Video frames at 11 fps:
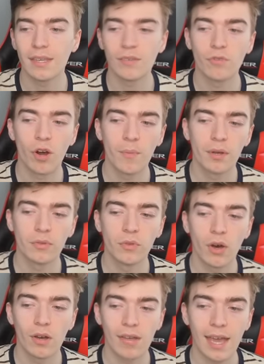the robo
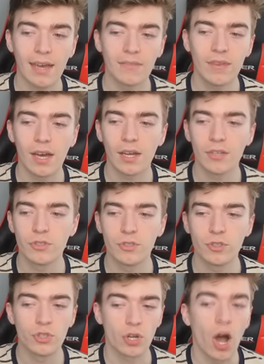dog, and the
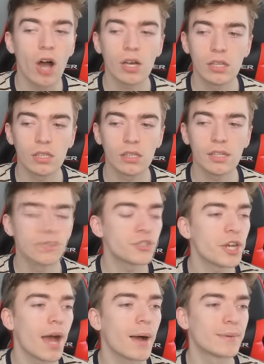chocolate
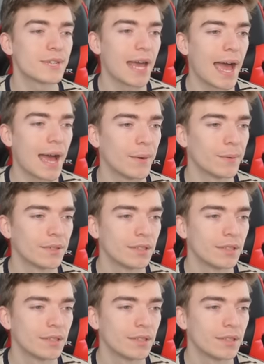chow chow.